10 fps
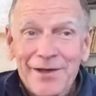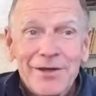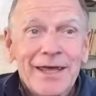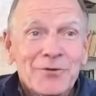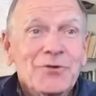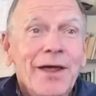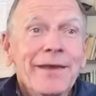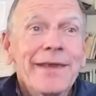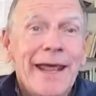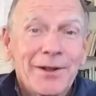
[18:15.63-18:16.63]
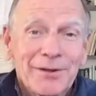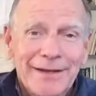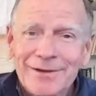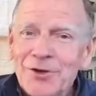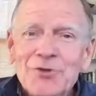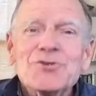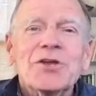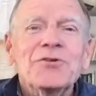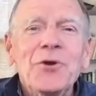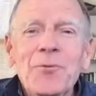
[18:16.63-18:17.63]
Yes, nailed it.
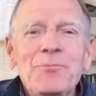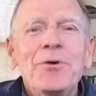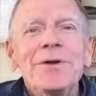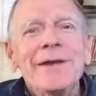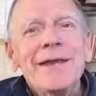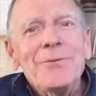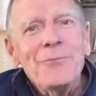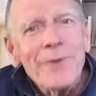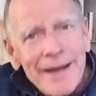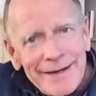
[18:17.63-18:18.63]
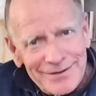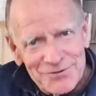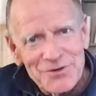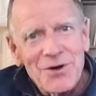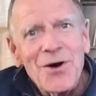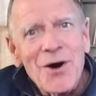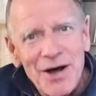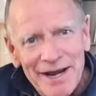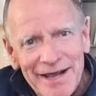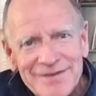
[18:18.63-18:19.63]
Just don't put any weight
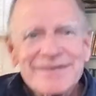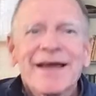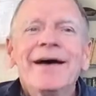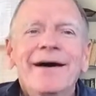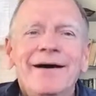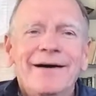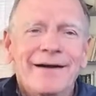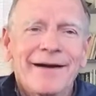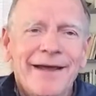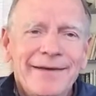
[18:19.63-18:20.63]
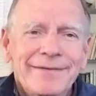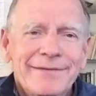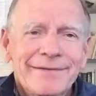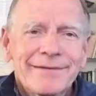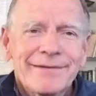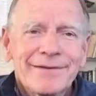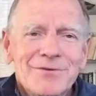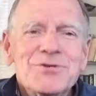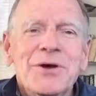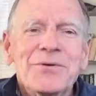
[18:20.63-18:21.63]
on it. All right.
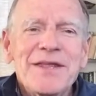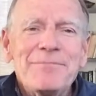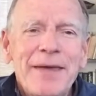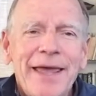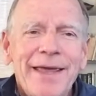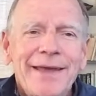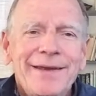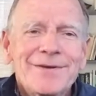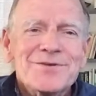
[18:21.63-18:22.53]
Joni Payne.